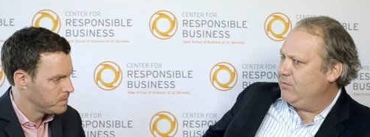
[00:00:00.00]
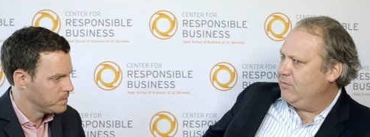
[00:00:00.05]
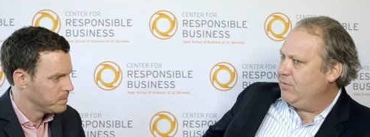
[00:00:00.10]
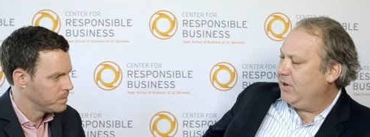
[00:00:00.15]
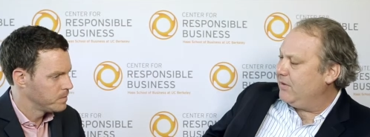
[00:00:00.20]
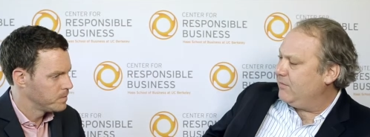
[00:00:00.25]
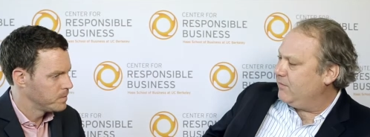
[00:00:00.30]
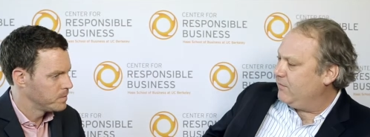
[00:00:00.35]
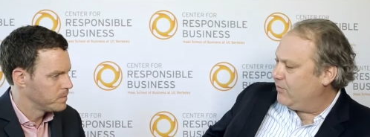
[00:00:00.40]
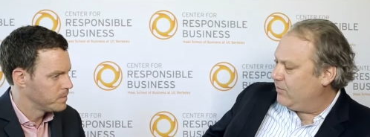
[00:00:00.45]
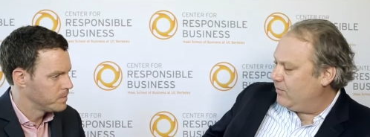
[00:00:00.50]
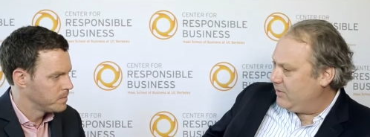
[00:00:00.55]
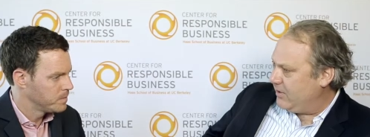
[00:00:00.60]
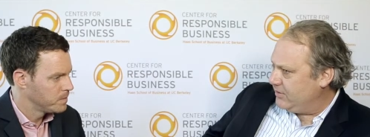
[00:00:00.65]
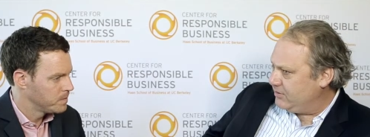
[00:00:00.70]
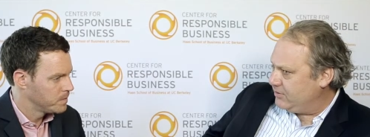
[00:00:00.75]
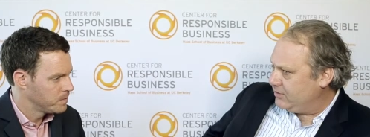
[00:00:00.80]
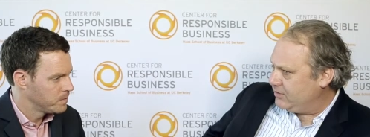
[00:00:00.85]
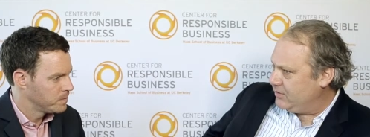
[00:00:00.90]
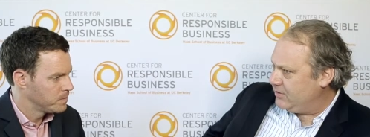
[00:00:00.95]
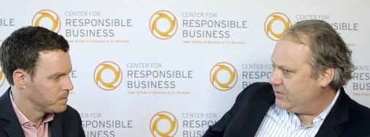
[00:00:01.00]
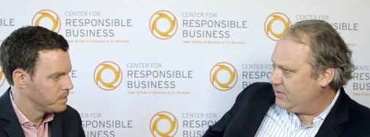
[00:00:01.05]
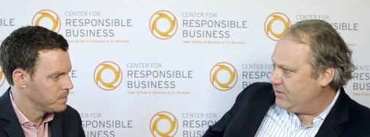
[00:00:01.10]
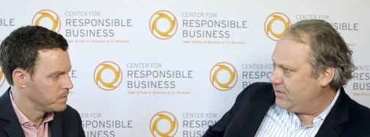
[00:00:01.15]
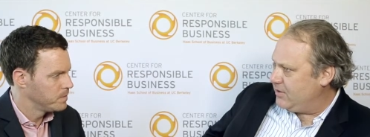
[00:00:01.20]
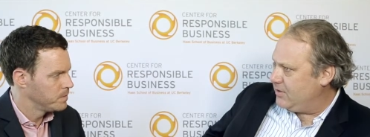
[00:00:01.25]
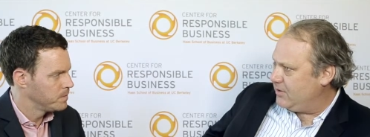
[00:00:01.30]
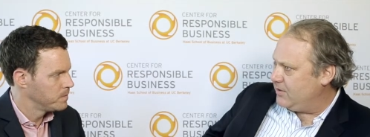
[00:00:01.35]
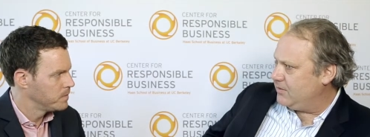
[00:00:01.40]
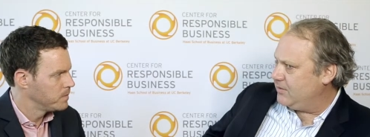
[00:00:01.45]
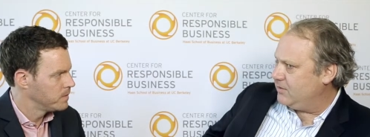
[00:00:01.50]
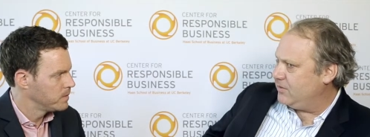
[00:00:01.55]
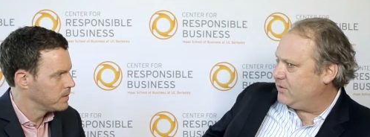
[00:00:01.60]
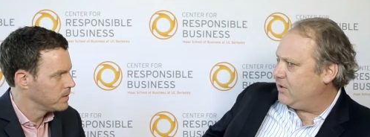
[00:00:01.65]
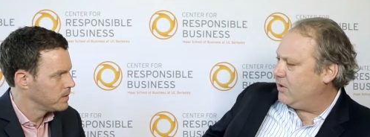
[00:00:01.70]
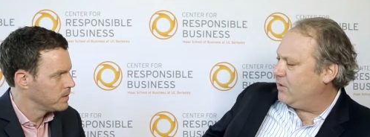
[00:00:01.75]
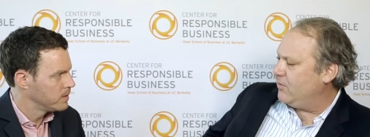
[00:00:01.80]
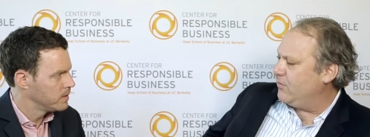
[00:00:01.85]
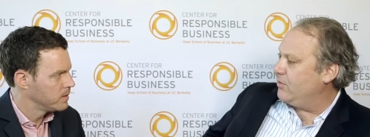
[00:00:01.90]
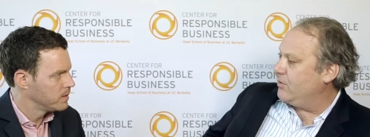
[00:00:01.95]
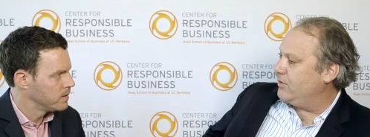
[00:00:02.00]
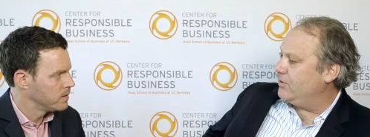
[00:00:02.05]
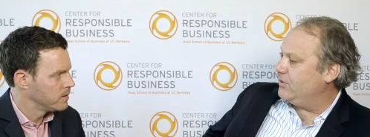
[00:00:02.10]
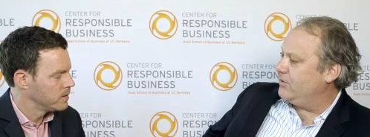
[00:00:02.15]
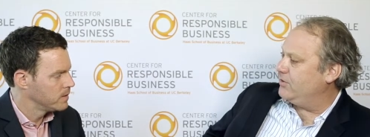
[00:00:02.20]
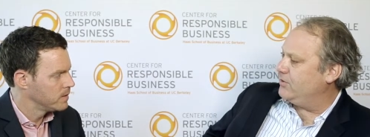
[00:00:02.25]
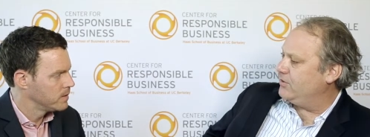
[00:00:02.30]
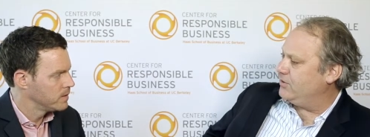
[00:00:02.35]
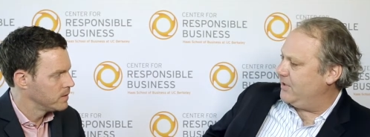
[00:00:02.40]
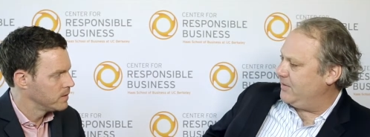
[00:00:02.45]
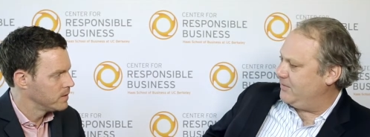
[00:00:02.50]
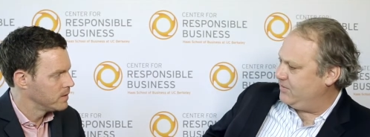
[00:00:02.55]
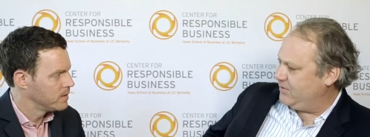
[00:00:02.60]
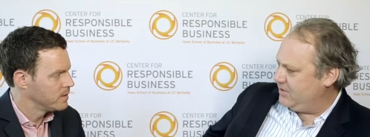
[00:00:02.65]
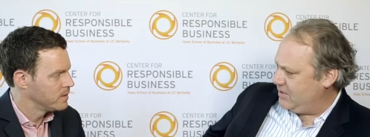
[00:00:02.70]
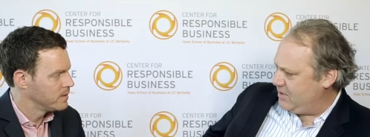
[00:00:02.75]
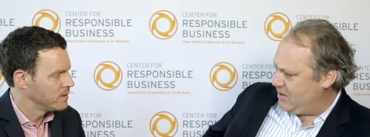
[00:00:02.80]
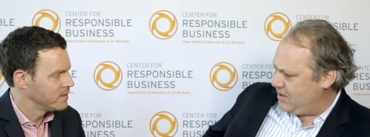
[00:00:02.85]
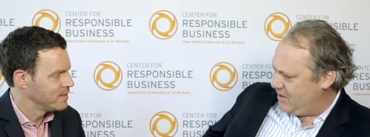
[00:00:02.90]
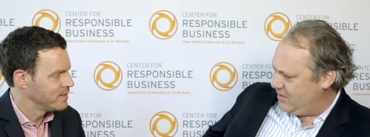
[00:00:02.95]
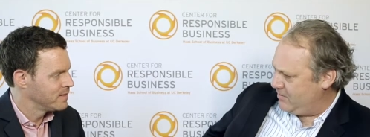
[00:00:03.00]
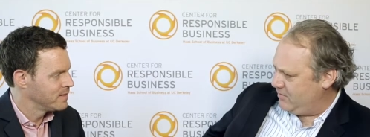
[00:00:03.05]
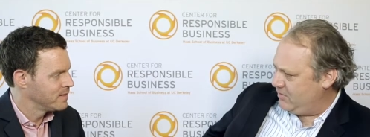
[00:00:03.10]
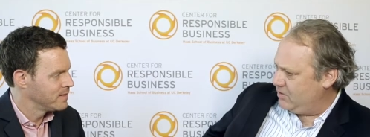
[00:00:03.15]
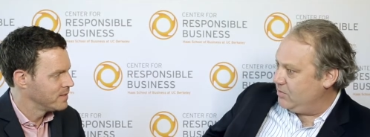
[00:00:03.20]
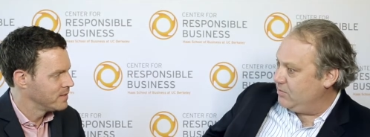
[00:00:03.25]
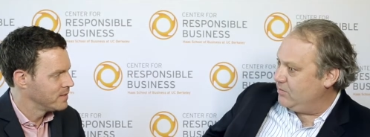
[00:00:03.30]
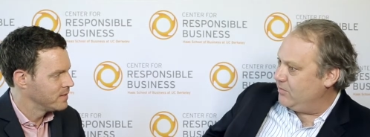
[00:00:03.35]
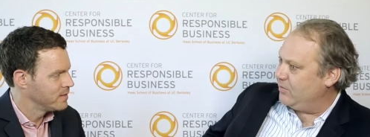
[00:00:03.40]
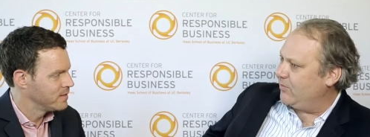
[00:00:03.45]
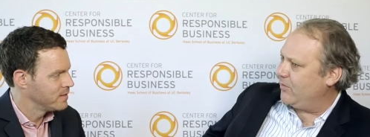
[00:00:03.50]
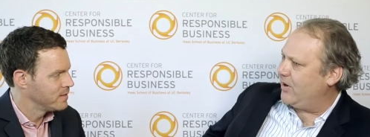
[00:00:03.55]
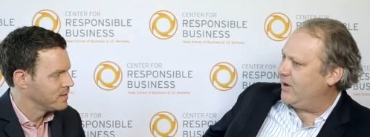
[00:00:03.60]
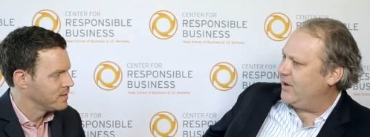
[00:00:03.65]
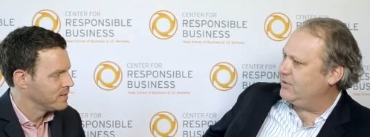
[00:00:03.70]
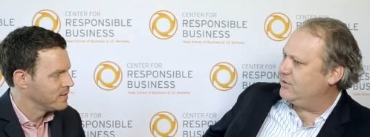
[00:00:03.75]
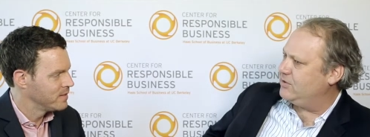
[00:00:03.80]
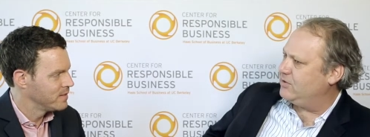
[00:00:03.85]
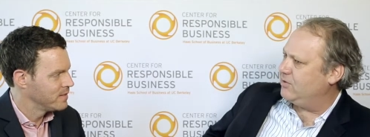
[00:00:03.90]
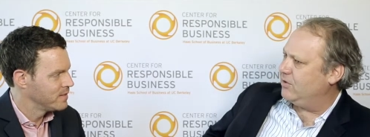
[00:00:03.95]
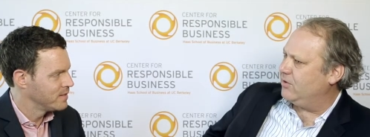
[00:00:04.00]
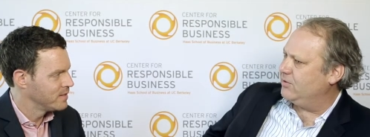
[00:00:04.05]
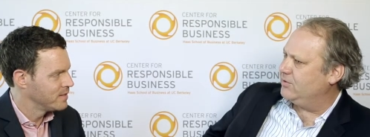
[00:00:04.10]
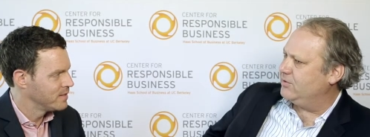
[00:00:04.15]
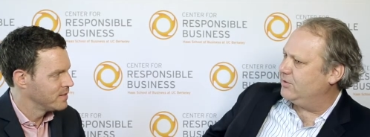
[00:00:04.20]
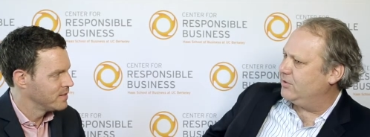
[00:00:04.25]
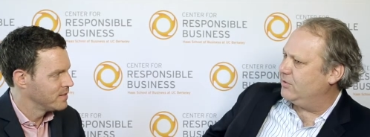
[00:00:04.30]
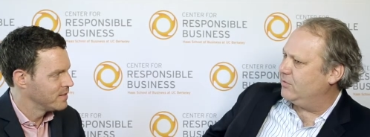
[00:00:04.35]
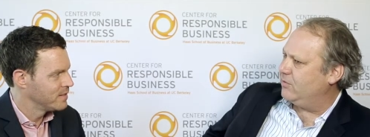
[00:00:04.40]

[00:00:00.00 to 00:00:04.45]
Speaker 1: But for us at Calvert, at the same time, human rights also